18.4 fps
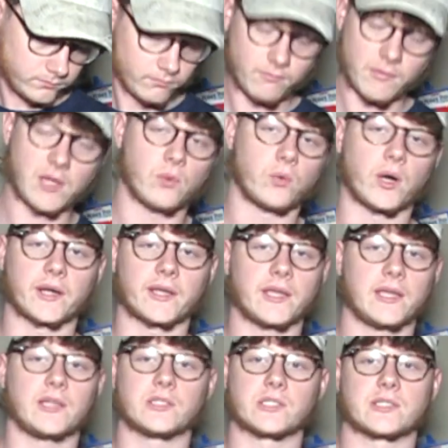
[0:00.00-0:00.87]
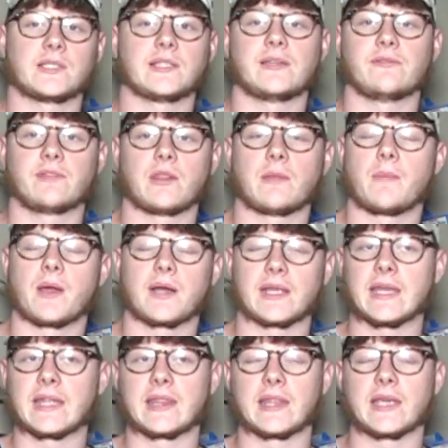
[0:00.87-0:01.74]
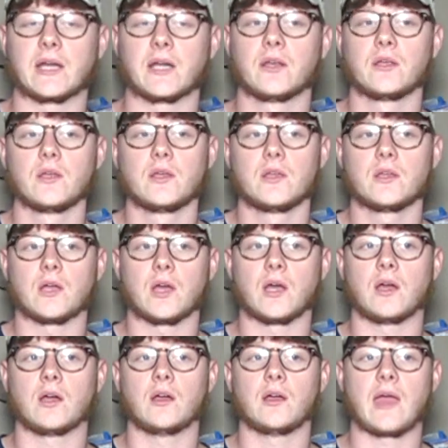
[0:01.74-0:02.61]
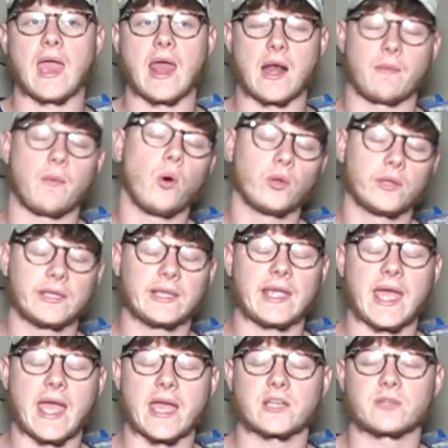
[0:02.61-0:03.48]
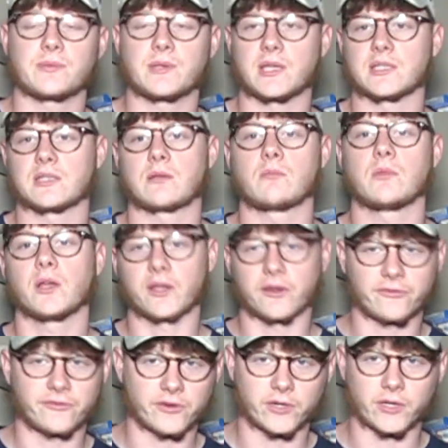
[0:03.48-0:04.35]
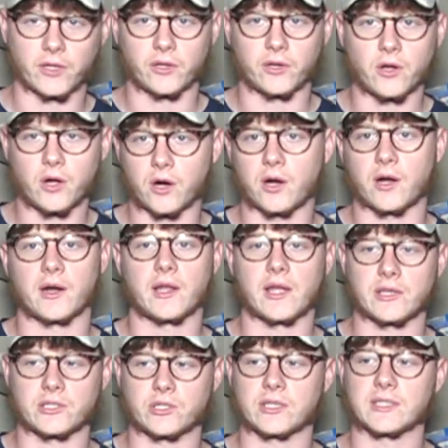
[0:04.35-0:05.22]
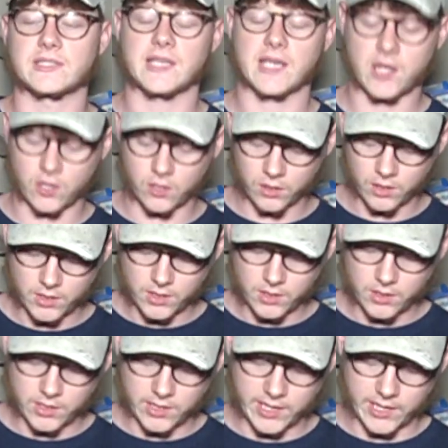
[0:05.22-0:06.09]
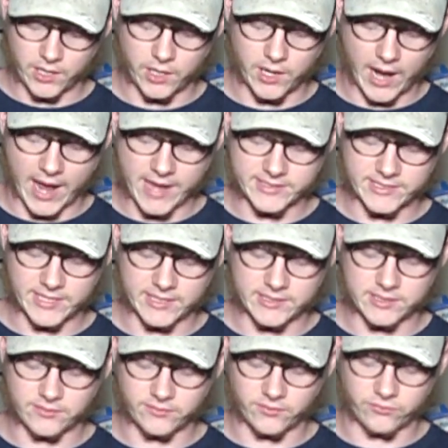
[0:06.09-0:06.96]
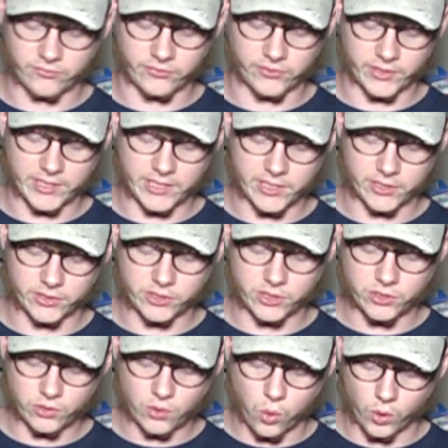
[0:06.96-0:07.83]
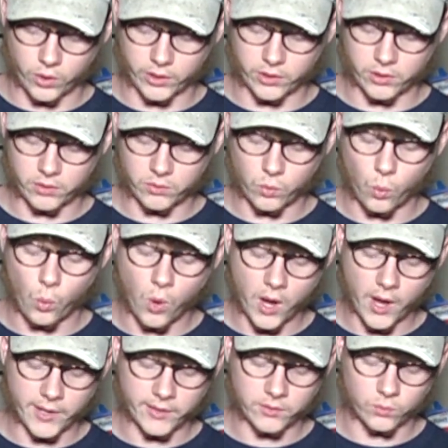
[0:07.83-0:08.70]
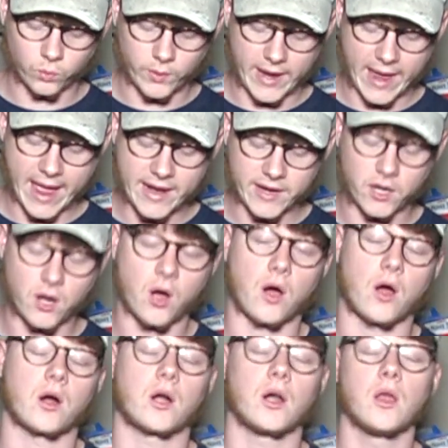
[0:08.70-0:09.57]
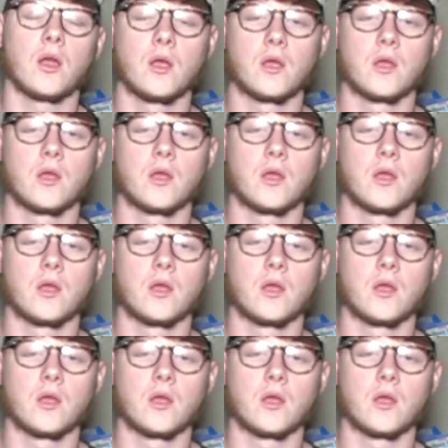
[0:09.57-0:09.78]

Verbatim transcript: me working and just leaving the money in there. Uh, and I'm holding cash because I'm looking for another car. As you can tell, in our assets for year two, quarter one, we had a car,